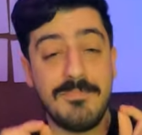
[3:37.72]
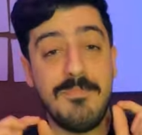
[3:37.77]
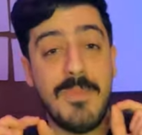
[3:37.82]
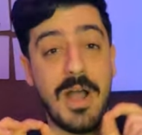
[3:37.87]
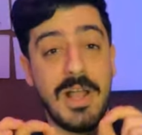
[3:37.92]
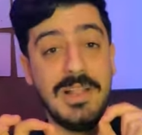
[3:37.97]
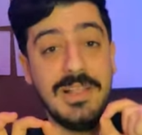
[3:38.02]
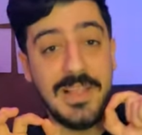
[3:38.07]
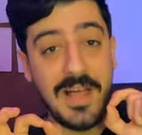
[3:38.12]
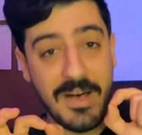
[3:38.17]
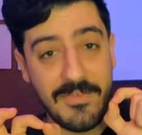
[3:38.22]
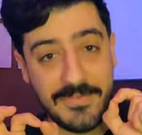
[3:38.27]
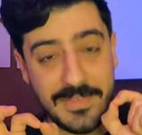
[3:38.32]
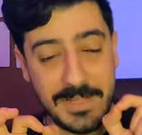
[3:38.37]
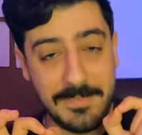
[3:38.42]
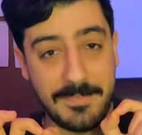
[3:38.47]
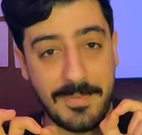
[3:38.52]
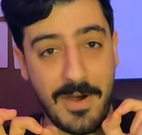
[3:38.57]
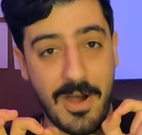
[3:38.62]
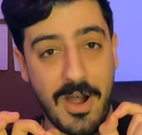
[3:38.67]
my
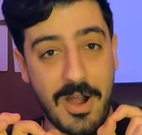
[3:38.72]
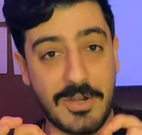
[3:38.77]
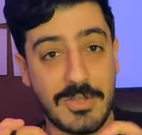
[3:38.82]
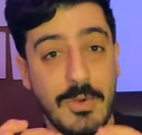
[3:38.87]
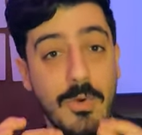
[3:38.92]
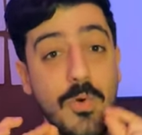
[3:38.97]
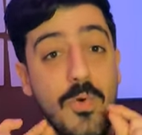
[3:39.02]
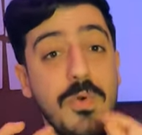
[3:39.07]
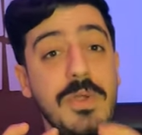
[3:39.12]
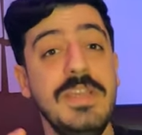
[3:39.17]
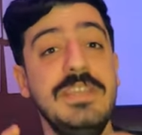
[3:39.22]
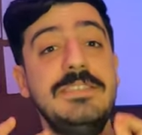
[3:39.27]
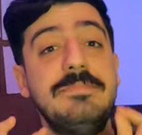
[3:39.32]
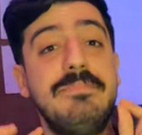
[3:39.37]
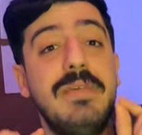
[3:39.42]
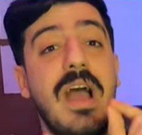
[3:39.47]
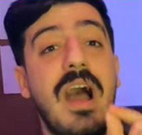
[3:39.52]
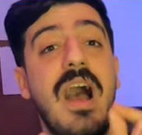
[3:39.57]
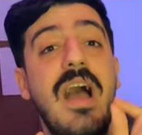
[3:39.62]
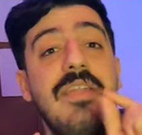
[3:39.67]
lovely part, who is
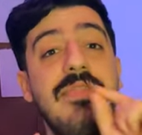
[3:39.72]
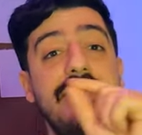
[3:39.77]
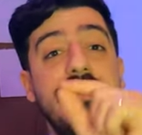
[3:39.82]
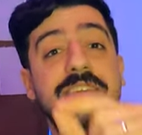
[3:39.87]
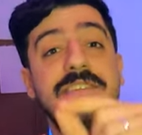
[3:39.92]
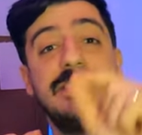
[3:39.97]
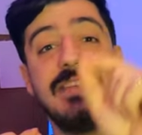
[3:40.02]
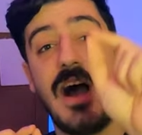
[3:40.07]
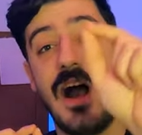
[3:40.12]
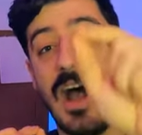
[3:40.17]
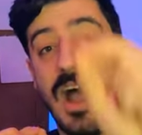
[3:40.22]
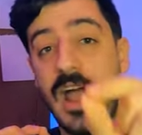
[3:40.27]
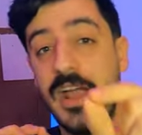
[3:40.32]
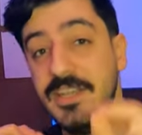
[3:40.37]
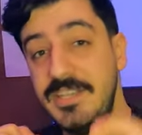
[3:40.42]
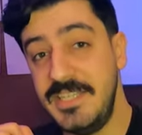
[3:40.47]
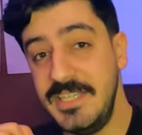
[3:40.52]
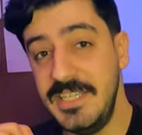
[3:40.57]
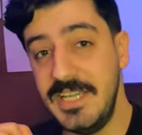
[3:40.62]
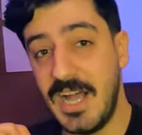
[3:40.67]
behind this
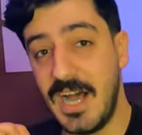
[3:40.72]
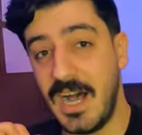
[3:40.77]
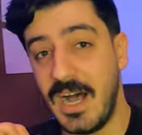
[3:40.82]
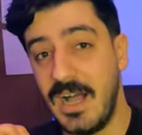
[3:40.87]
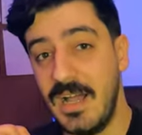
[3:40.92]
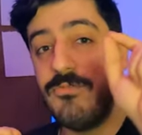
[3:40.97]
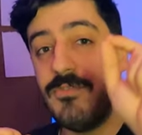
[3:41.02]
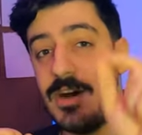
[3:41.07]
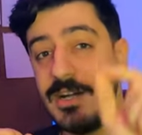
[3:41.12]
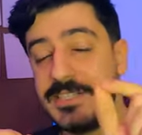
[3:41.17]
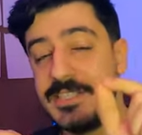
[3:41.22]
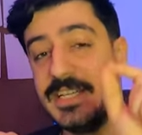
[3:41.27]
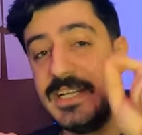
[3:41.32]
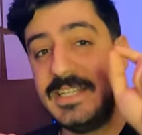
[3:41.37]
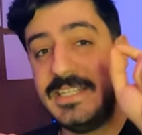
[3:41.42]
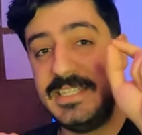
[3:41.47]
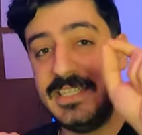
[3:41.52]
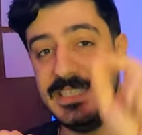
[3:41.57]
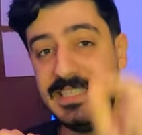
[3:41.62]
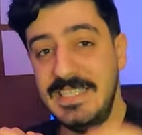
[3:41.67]
idea? What
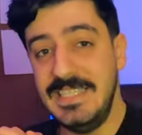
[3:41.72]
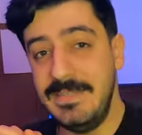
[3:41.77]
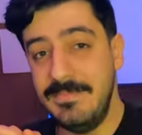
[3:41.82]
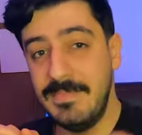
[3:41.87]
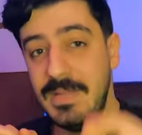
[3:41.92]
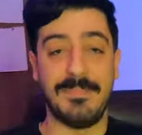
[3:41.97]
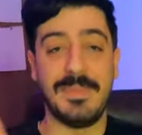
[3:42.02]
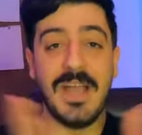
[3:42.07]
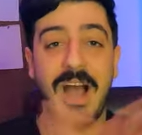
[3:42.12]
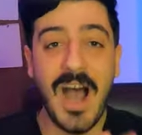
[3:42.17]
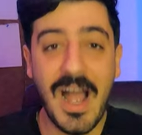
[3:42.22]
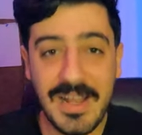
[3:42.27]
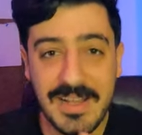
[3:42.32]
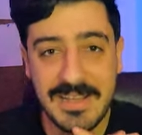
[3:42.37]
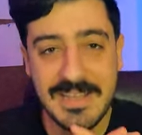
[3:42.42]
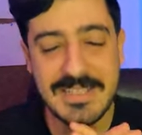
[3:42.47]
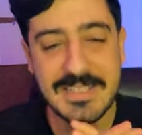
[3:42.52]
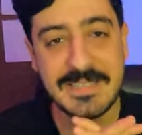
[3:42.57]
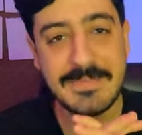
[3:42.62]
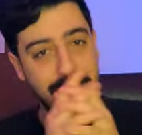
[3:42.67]
team behind
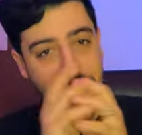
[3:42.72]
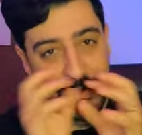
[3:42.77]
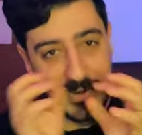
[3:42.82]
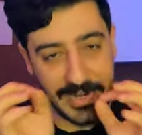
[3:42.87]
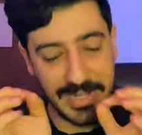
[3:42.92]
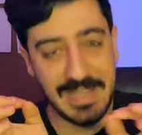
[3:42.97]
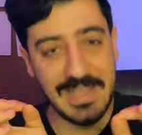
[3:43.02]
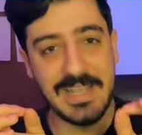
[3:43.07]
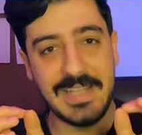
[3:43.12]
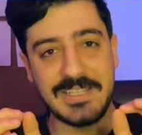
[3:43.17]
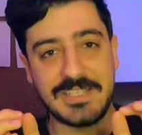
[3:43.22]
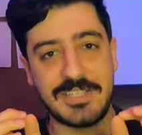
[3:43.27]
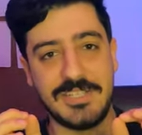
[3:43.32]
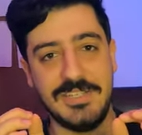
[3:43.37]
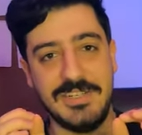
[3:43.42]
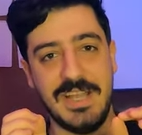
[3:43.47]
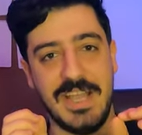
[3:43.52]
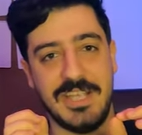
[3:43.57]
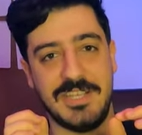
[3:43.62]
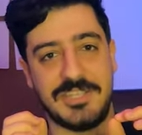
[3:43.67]
this brilliant
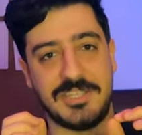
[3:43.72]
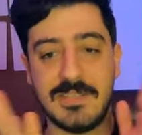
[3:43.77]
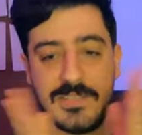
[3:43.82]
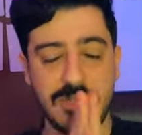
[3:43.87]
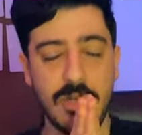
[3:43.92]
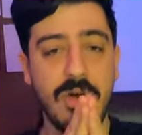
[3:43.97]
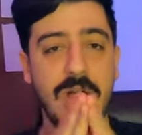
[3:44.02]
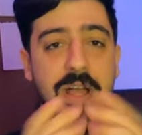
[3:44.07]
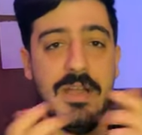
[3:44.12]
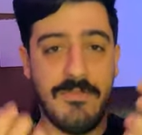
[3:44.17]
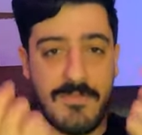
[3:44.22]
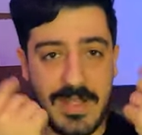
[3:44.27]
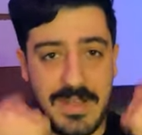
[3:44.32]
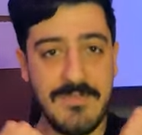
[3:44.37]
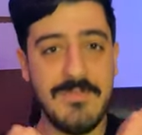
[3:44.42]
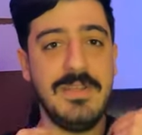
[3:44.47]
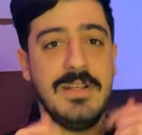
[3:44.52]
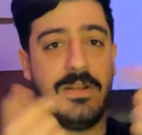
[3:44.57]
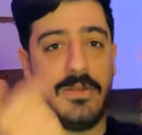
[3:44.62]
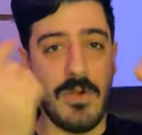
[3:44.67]
creation? So
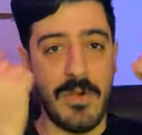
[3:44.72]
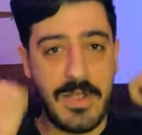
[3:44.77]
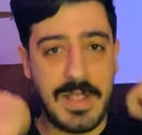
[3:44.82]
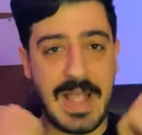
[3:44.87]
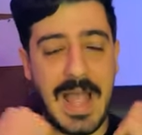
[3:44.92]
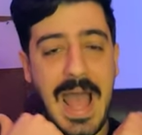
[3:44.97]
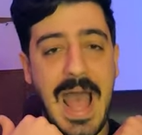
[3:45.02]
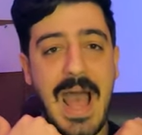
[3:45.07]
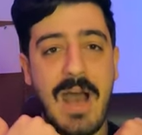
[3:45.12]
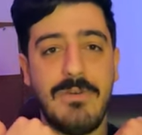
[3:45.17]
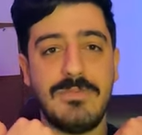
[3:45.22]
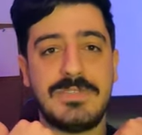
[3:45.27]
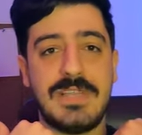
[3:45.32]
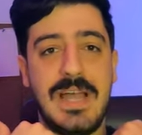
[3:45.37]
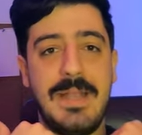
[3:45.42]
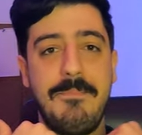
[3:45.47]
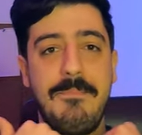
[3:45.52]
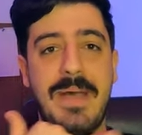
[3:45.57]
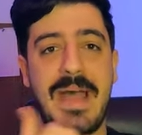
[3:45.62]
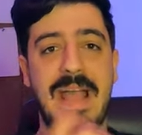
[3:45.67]
when we're going out
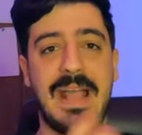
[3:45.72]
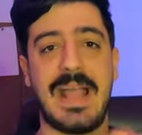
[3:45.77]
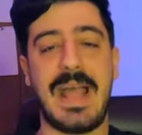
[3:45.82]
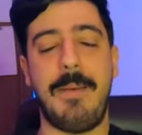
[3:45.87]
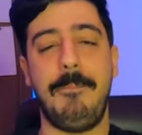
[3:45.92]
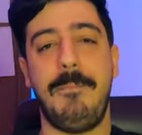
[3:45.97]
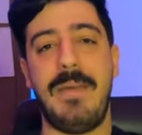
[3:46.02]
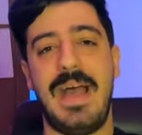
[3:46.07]
and back and